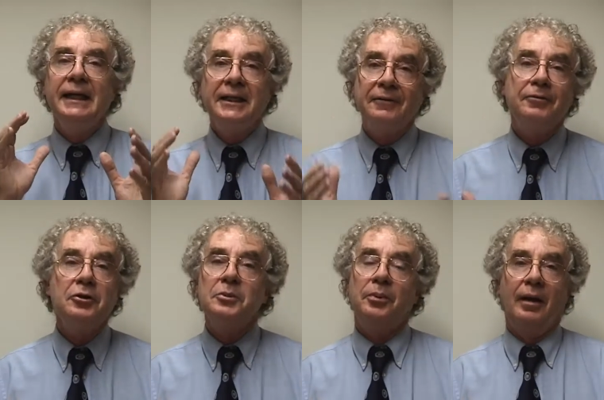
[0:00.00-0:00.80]
The
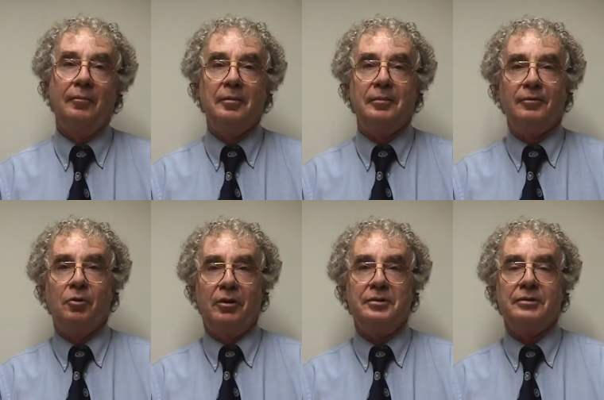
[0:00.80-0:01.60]
first problem, of
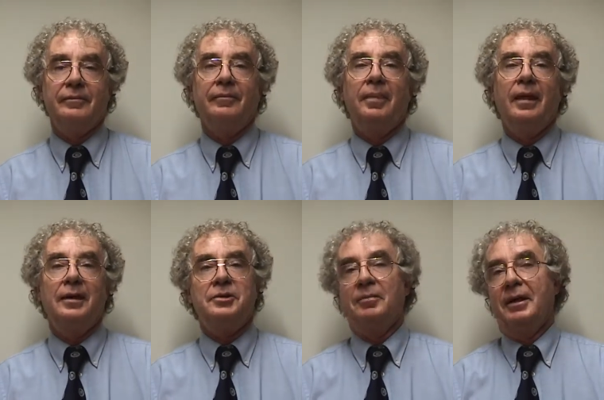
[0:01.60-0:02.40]
course,
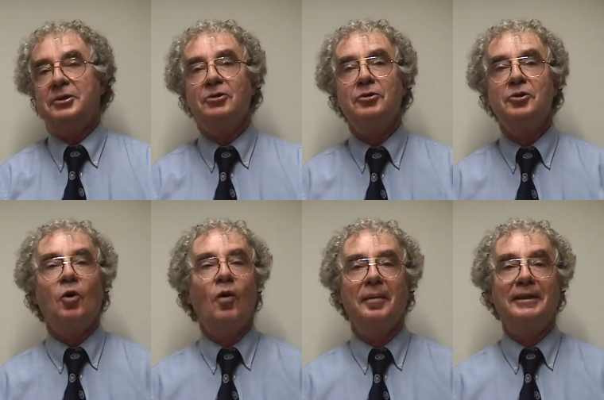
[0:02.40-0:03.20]
is that my students
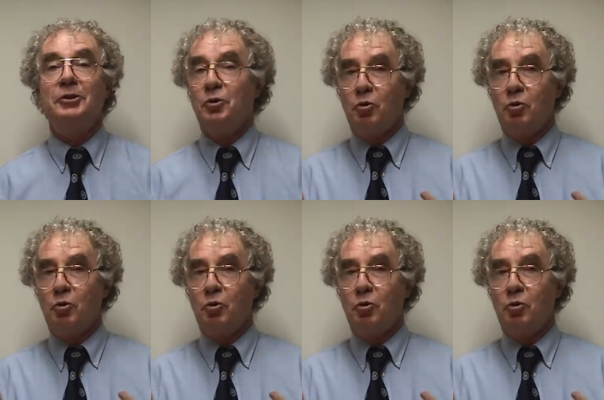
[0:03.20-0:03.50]
don't want me to do